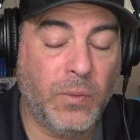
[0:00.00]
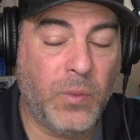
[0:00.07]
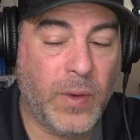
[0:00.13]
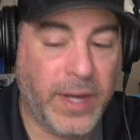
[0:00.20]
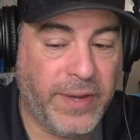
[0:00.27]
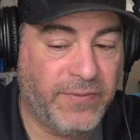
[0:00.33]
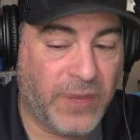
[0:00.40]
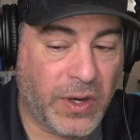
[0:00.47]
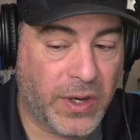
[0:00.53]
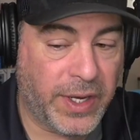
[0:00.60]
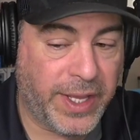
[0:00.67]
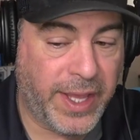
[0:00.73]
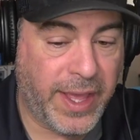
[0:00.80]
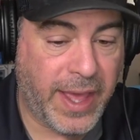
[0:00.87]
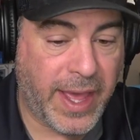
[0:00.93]
we've
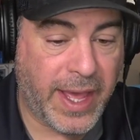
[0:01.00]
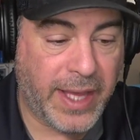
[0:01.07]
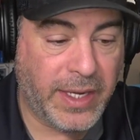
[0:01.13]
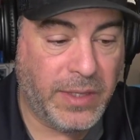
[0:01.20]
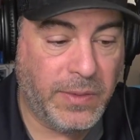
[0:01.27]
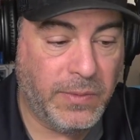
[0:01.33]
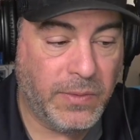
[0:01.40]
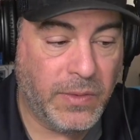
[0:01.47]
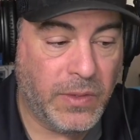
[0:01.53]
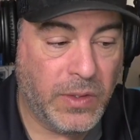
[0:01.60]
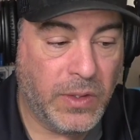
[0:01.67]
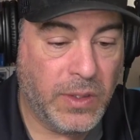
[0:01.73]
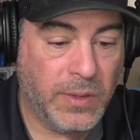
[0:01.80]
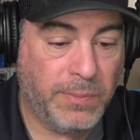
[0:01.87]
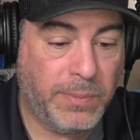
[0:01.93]
already had,
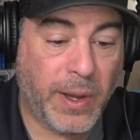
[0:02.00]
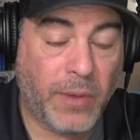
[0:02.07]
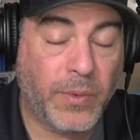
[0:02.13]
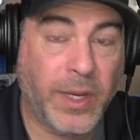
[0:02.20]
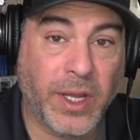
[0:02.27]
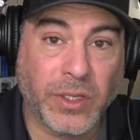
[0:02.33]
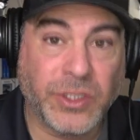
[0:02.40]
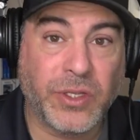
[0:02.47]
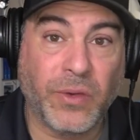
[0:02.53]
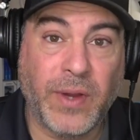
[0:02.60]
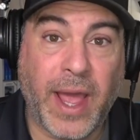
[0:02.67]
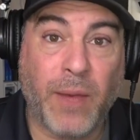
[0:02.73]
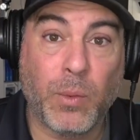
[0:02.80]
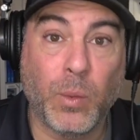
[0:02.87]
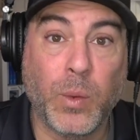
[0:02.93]
but we also
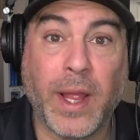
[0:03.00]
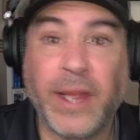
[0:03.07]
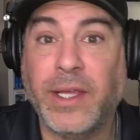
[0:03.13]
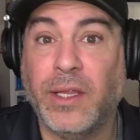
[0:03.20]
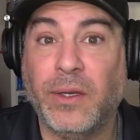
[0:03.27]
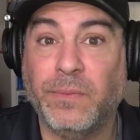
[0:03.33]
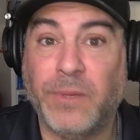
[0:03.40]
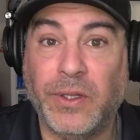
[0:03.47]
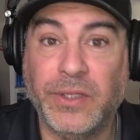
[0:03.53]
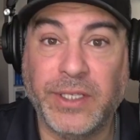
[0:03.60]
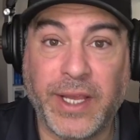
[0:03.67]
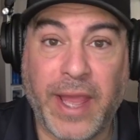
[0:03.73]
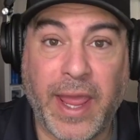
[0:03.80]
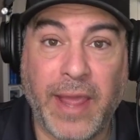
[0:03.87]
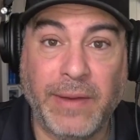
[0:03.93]
got regular
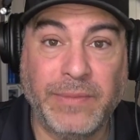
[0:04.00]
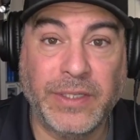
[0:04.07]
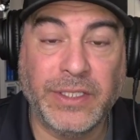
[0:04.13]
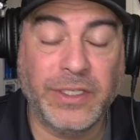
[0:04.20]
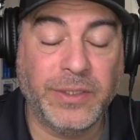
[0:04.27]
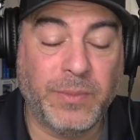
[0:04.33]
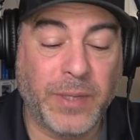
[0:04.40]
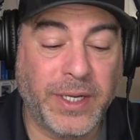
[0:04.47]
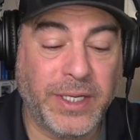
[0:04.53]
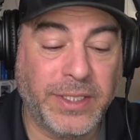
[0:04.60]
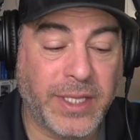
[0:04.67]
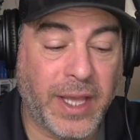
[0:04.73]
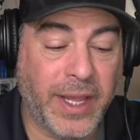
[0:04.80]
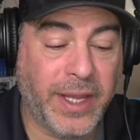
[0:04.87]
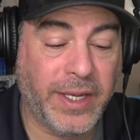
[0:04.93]
multicam, which is pretty
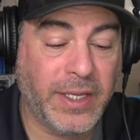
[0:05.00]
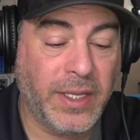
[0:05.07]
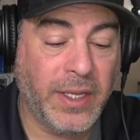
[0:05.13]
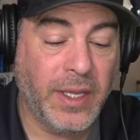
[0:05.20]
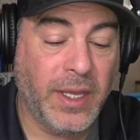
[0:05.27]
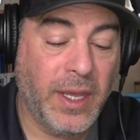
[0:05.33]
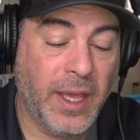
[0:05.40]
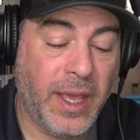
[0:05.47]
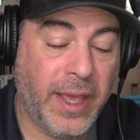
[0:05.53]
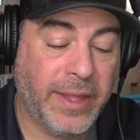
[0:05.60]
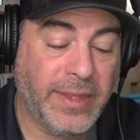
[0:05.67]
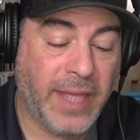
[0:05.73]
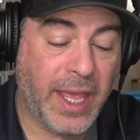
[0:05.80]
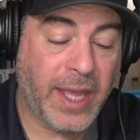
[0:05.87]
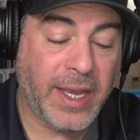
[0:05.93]
tight.
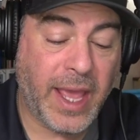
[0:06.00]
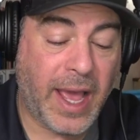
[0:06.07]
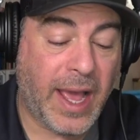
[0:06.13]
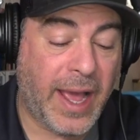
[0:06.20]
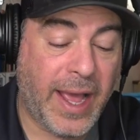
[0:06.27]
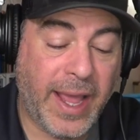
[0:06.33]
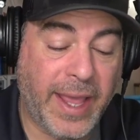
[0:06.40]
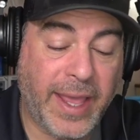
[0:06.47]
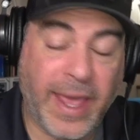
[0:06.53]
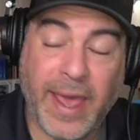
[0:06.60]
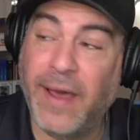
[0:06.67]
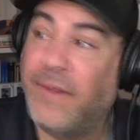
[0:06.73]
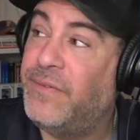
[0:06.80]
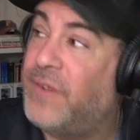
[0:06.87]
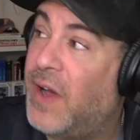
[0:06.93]
And then I
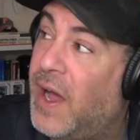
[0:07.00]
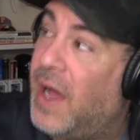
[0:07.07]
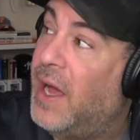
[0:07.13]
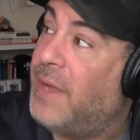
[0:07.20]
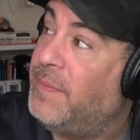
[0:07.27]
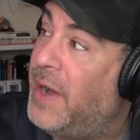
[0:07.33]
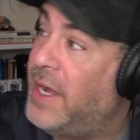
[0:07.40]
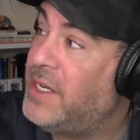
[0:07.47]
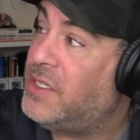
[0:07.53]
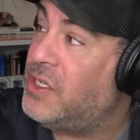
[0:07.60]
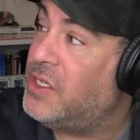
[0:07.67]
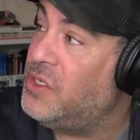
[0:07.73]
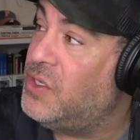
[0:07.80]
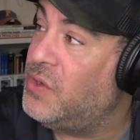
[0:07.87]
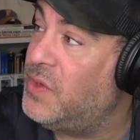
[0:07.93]
have on my
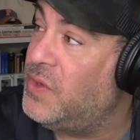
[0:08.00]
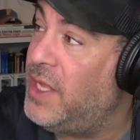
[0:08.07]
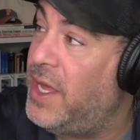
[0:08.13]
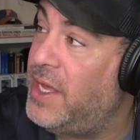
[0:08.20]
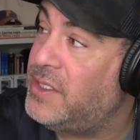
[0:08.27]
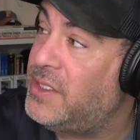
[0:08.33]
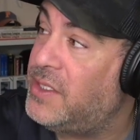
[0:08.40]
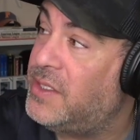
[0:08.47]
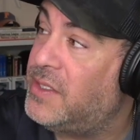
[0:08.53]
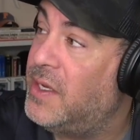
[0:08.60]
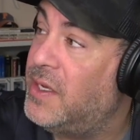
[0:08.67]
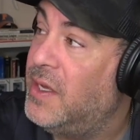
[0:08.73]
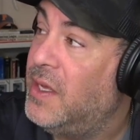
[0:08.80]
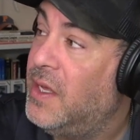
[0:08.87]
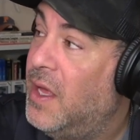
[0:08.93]
to-do list
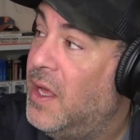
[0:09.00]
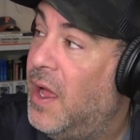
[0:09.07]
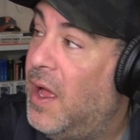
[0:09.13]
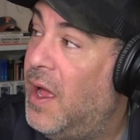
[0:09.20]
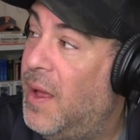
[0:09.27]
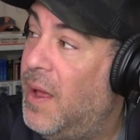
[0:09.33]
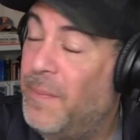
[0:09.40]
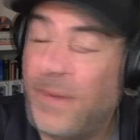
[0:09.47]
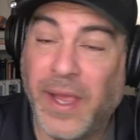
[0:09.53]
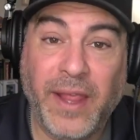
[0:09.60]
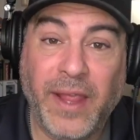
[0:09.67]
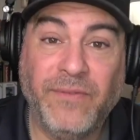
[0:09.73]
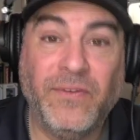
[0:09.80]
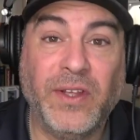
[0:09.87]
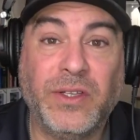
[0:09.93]

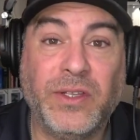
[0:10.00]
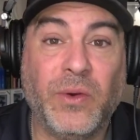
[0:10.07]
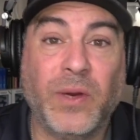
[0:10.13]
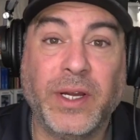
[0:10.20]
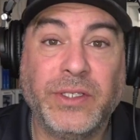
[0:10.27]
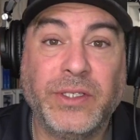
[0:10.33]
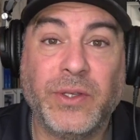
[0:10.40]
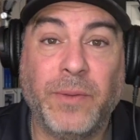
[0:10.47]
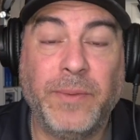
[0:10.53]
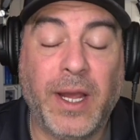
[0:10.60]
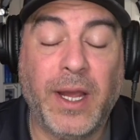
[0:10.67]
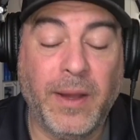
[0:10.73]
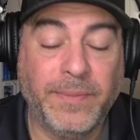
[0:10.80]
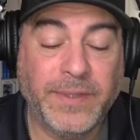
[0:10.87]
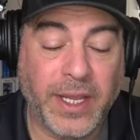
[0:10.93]
inventory, so I'm going to
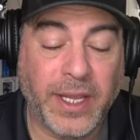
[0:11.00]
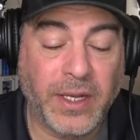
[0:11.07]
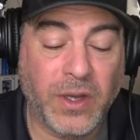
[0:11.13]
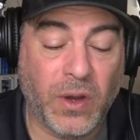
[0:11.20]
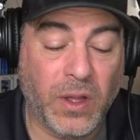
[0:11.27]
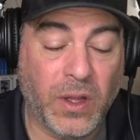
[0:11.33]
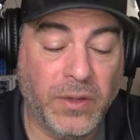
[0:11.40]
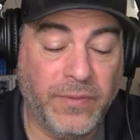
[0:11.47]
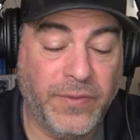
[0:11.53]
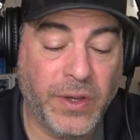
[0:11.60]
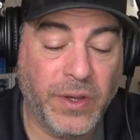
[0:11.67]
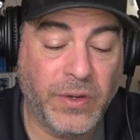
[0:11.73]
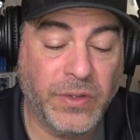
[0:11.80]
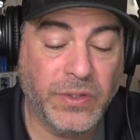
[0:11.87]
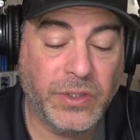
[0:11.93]
update all of
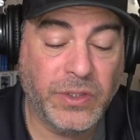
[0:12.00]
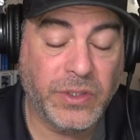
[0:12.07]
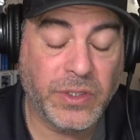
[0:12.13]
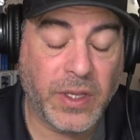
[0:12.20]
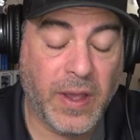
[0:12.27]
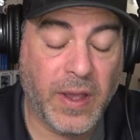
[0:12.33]
those